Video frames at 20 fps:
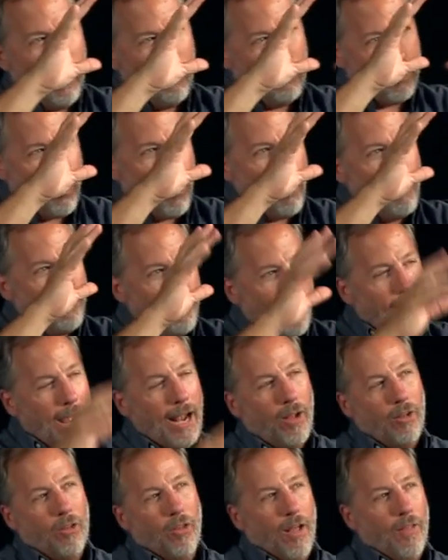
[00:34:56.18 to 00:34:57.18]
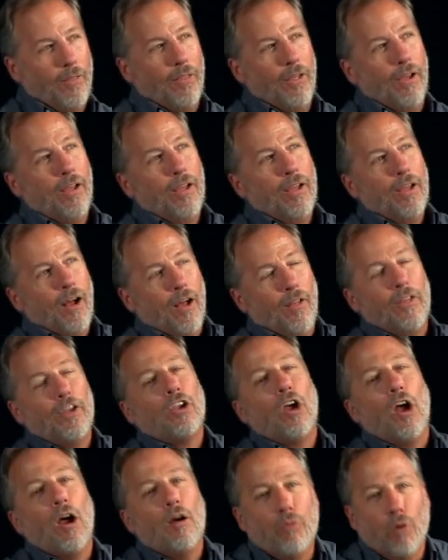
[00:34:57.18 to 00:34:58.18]
profile on the
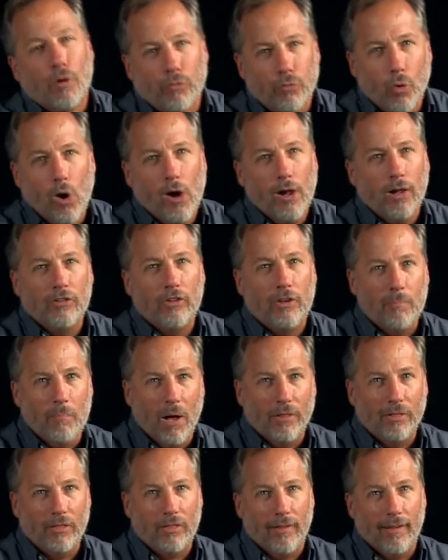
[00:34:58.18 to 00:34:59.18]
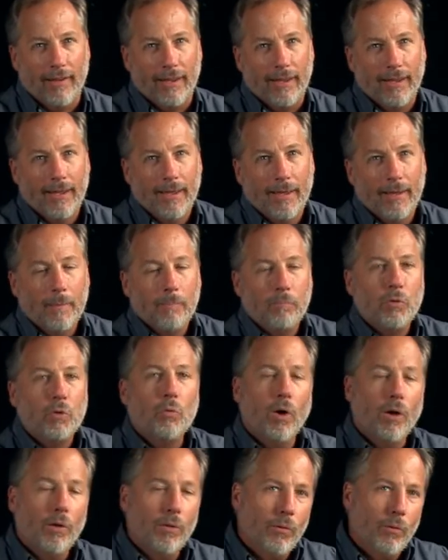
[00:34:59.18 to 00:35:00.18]
cover of Royalty Monthly.
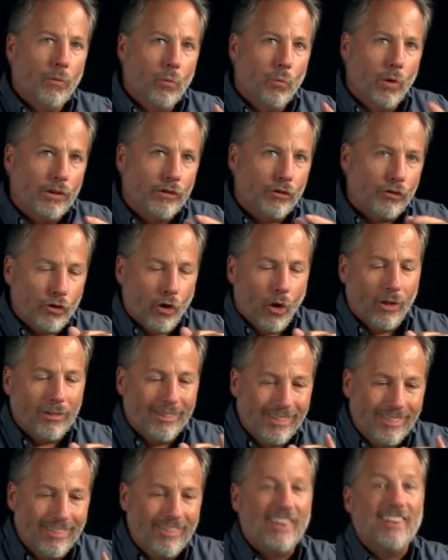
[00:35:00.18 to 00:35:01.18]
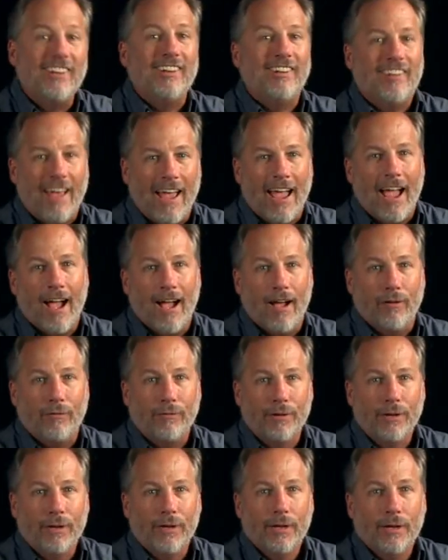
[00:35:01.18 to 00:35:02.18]
What Saul didn't
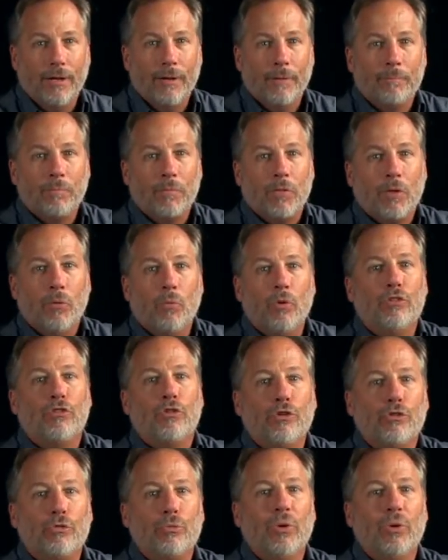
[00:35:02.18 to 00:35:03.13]
have was there's